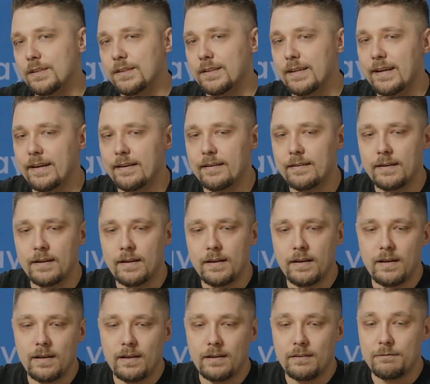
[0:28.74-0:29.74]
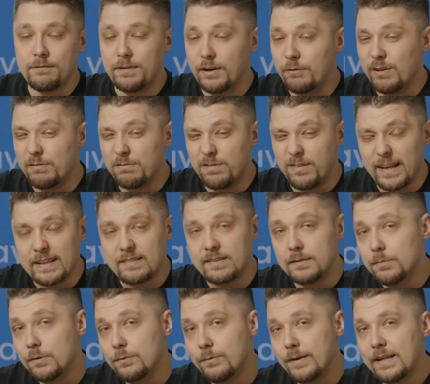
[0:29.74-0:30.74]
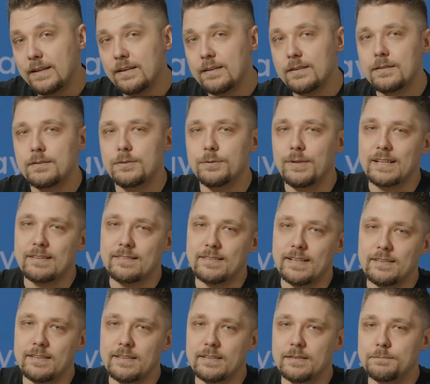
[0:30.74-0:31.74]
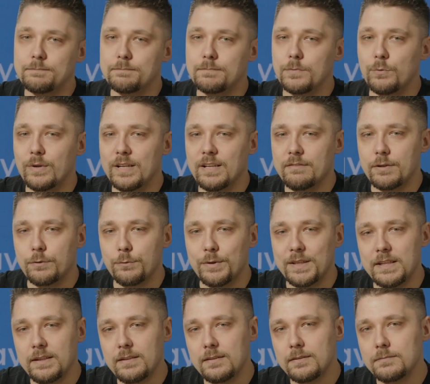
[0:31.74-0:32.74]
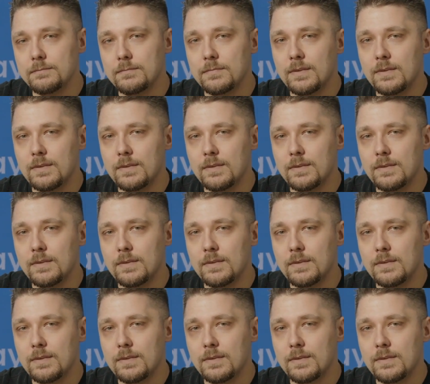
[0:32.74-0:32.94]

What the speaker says: in a very flexible way to extend it whenever we need.